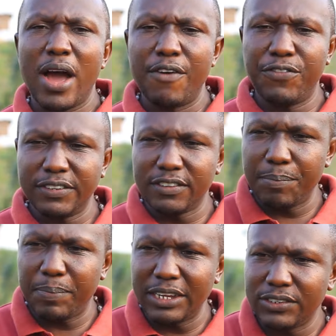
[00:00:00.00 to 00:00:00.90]
harvest
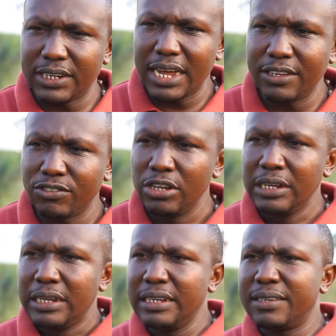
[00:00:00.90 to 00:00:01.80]
the pastures.
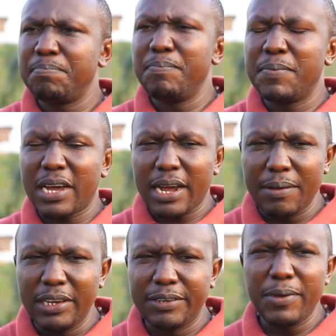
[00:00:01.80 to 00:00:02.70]

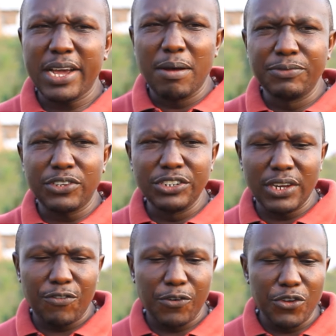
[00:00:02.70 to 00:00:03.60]
It becomes
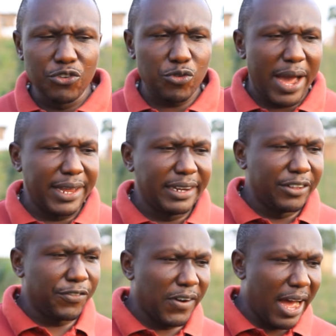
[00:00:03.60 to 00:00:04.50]
easier for you to
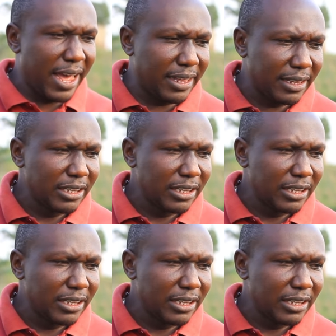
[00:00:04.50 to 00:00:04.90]
identify